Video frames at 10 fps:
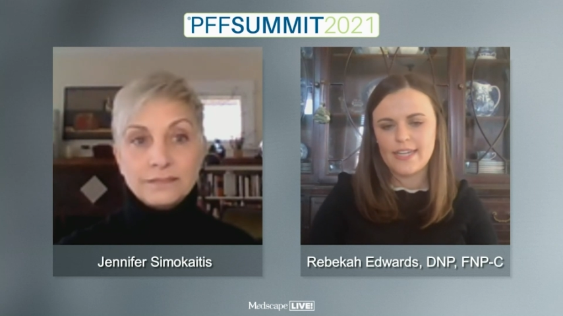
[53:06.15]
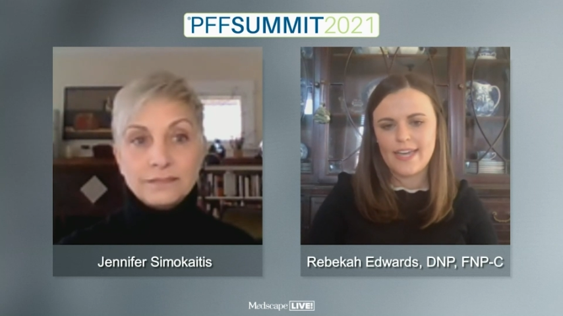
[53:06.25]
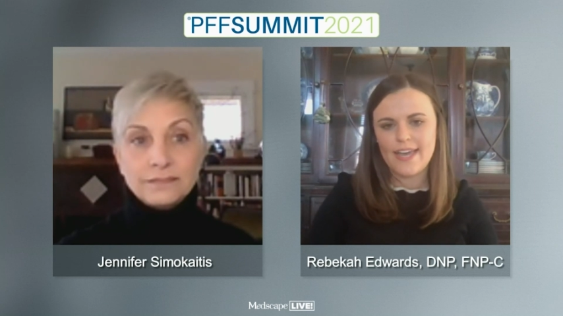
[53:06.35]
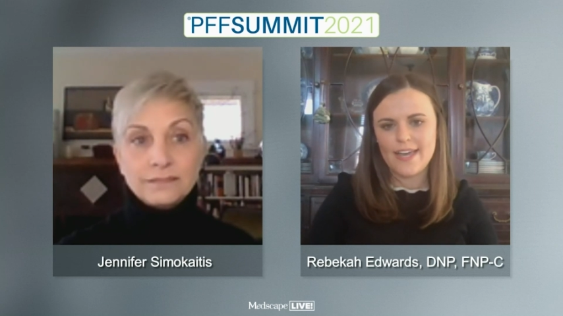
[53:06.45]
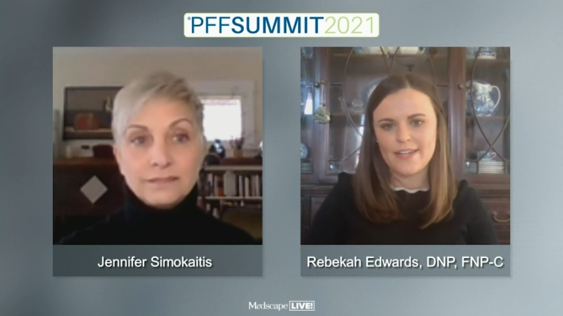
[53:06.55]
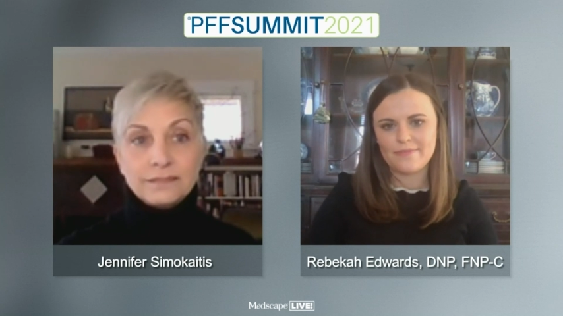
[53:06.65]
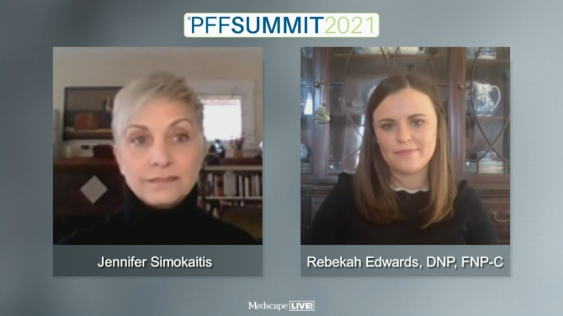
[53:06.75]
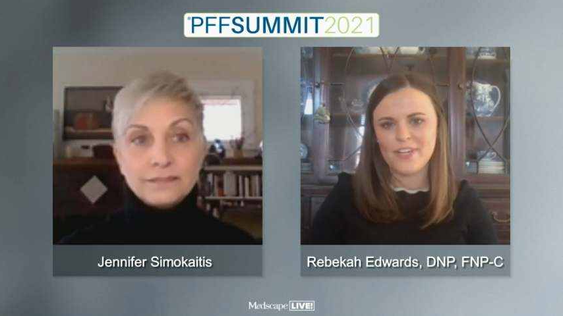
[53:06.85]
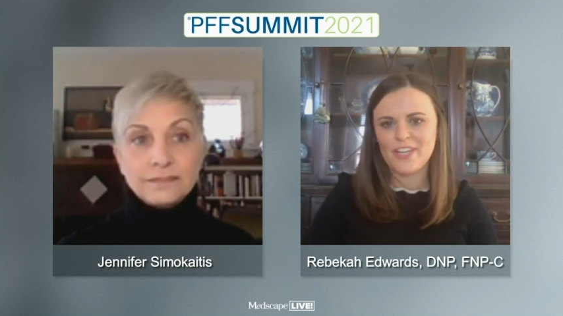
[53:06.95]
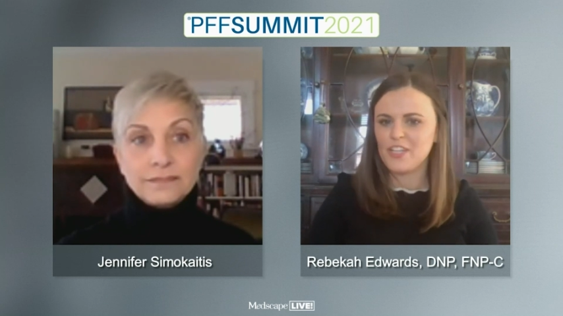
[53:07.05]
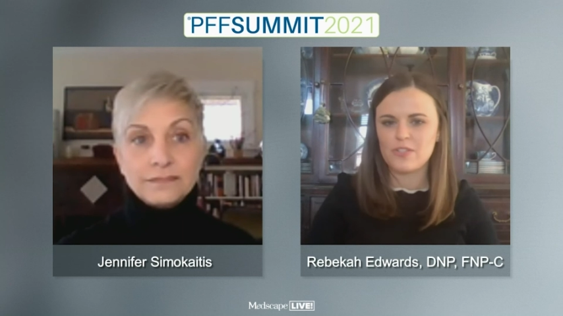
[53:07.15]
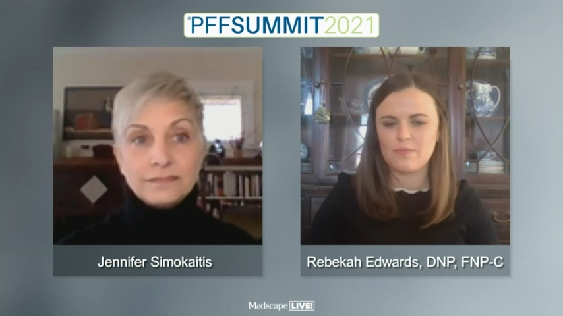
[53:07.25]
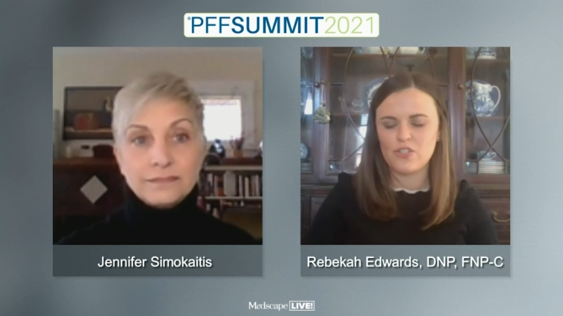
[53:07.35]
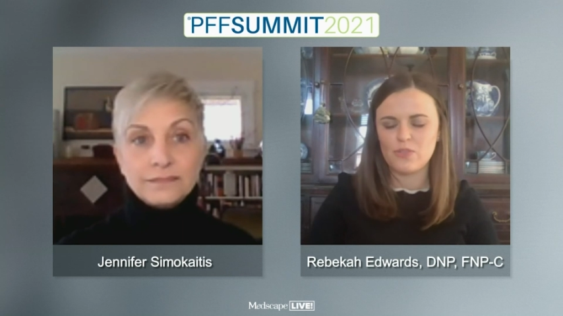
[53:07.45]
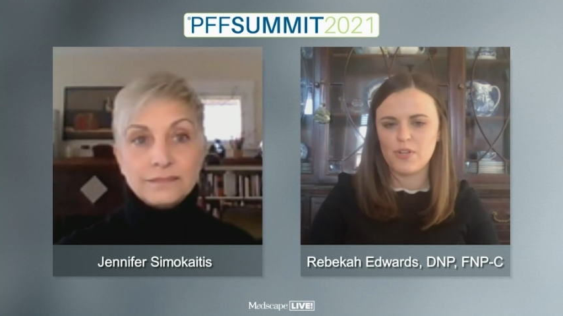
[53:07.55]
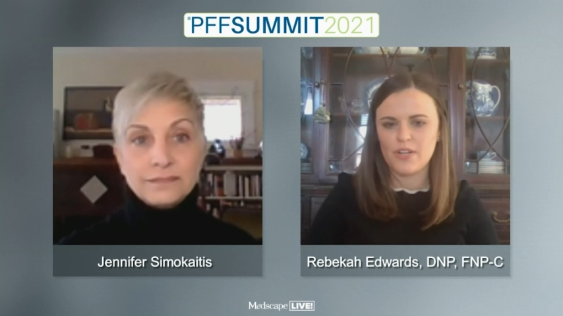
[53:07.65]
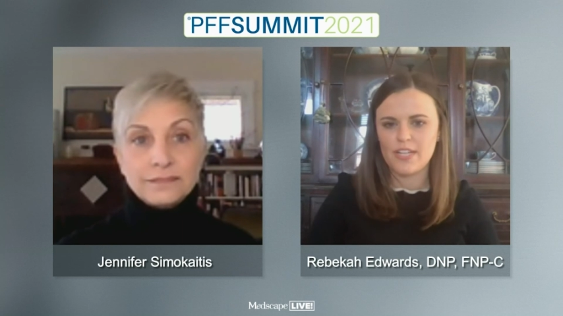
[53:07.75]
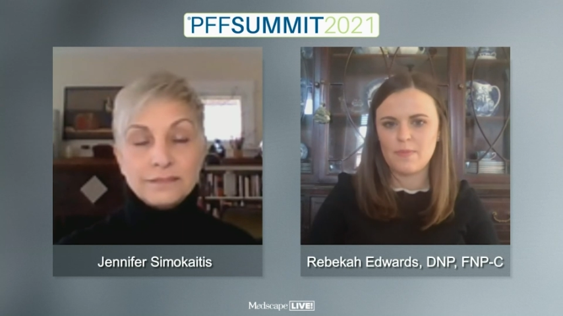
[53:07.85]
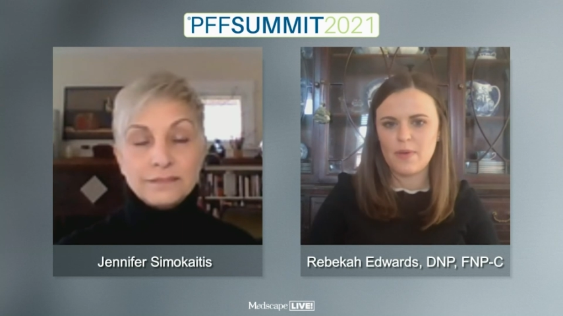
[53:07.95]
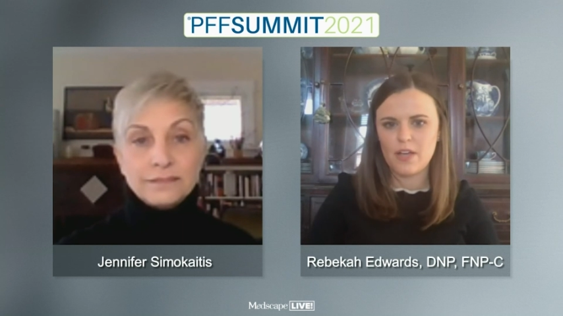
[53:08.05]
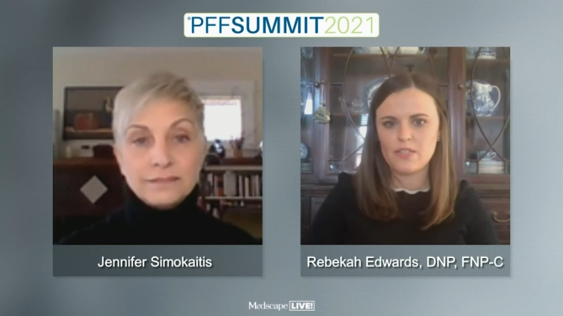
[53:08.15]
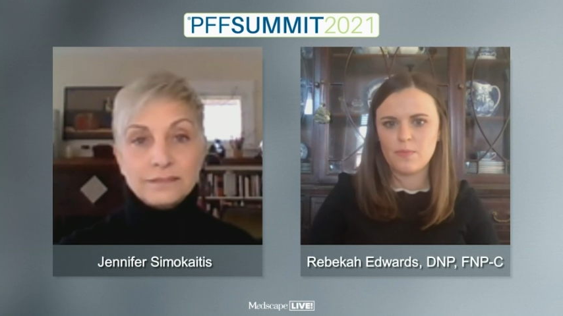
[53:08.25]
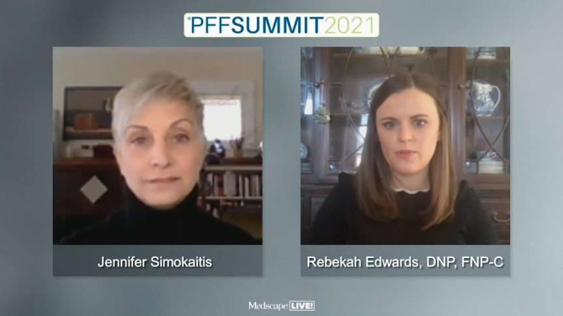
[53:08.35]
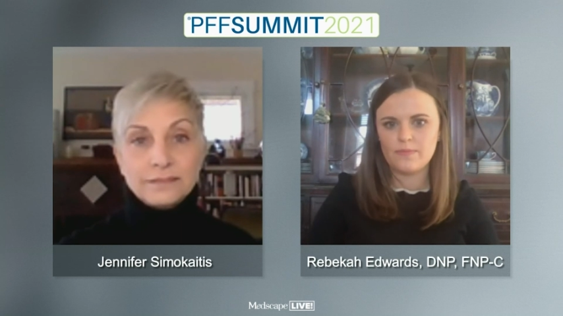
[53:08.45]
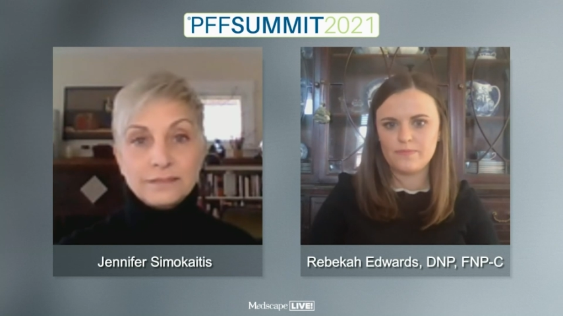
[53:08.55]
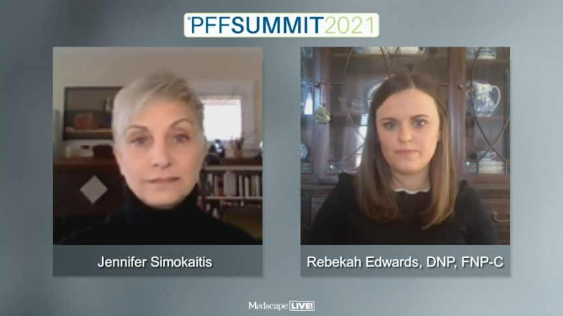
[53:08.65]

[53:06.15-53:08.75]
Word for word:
Speaker 1: uh, we're getting you as much immunity as possible.